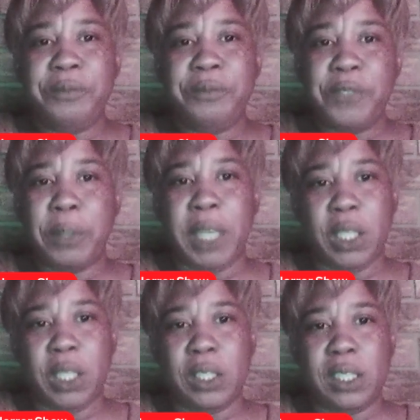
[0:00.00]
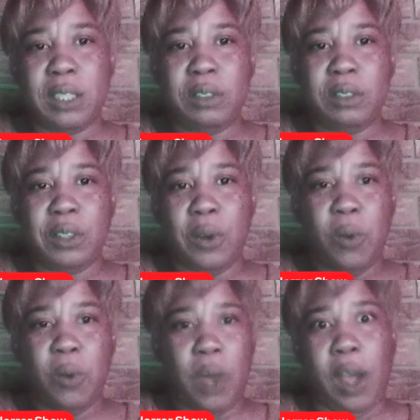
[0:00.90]
filmmakers,
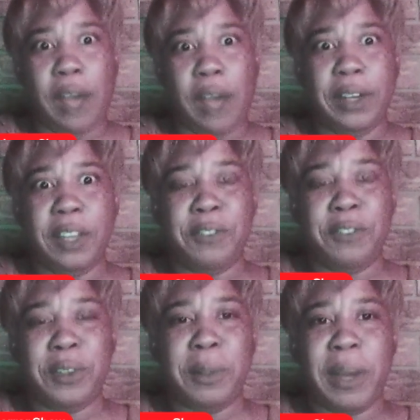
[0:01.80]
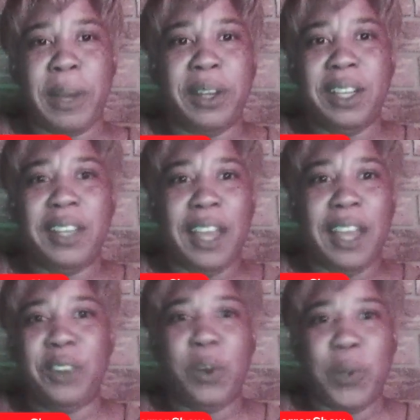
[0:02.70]
how do they feel about it and how
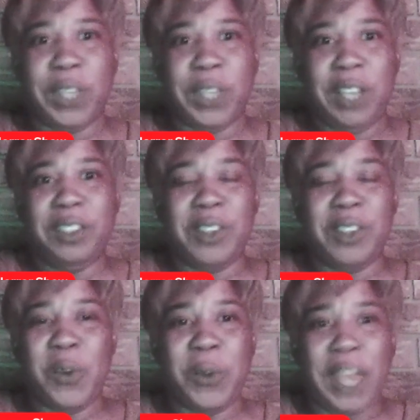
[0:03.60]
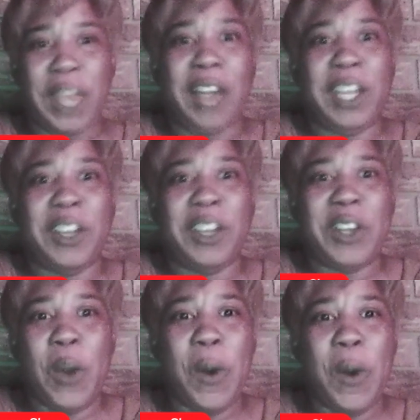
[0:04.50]
they gonna
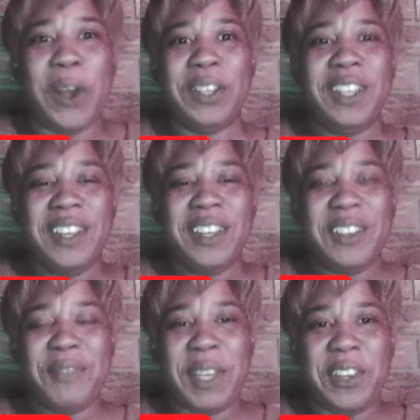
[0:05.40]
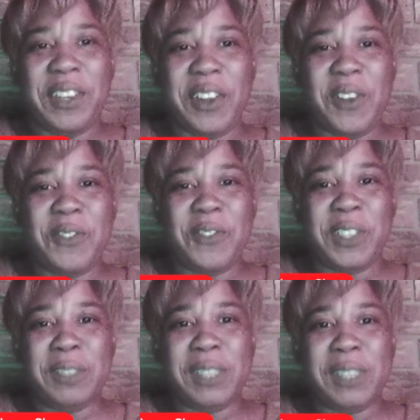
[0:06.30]
go on of making their own
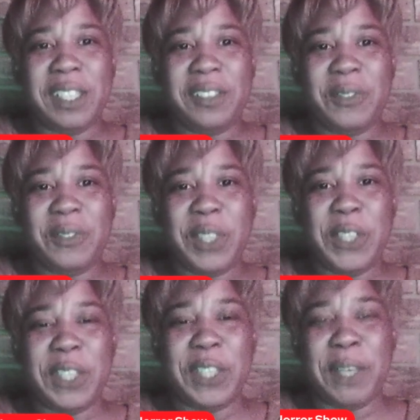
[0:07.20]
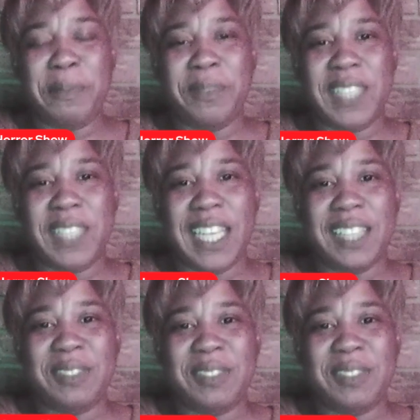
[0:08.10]
films? What do you think? Dan.